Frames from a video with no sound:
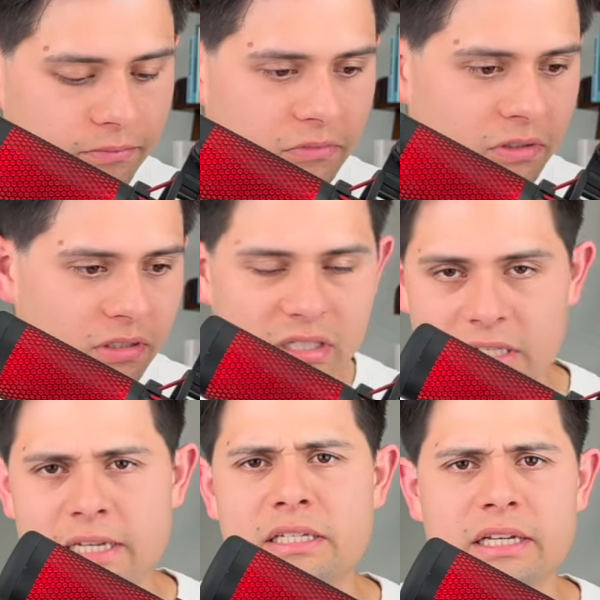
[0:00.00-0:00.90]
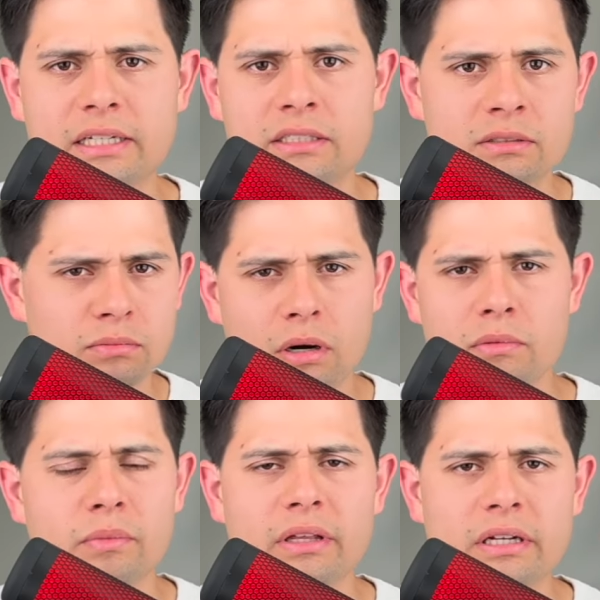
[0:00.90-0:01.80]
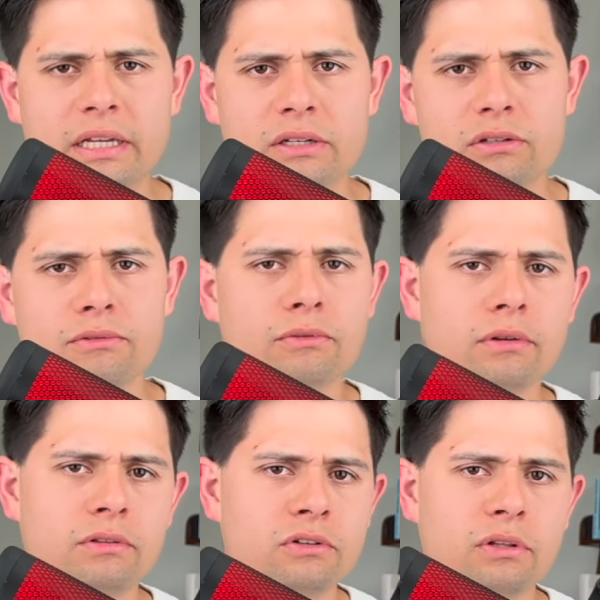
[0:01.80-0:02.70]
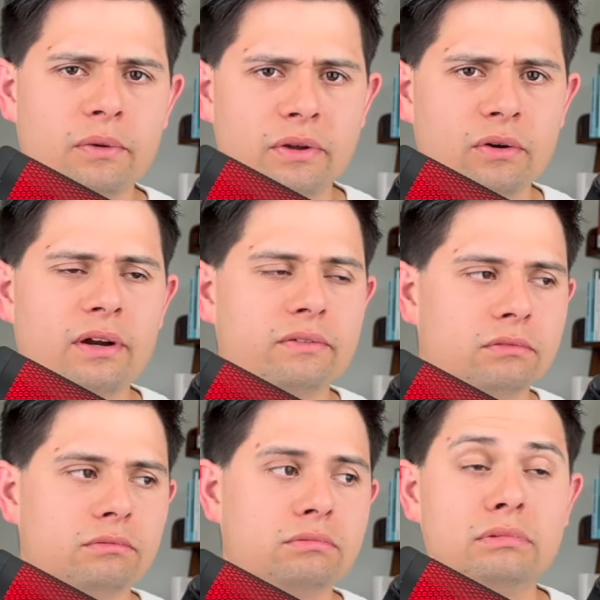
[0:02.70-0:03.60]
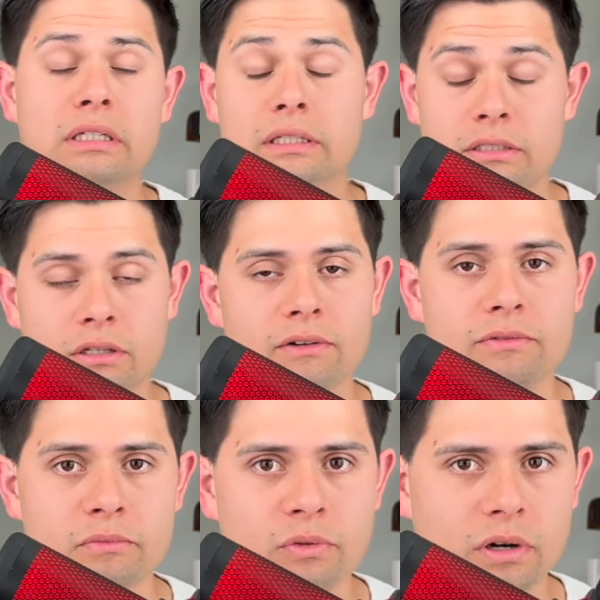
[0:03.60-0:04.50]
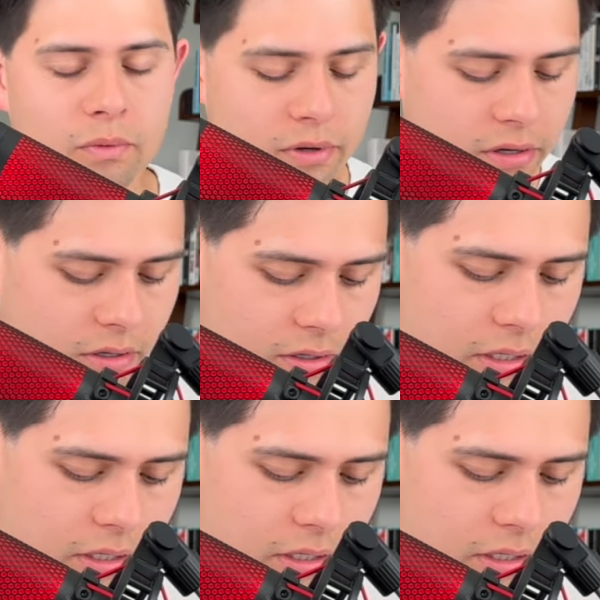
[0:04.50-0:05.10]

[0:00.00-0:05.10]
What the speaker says: statistics, probability, and so forth, so that we don't have to really start from square one.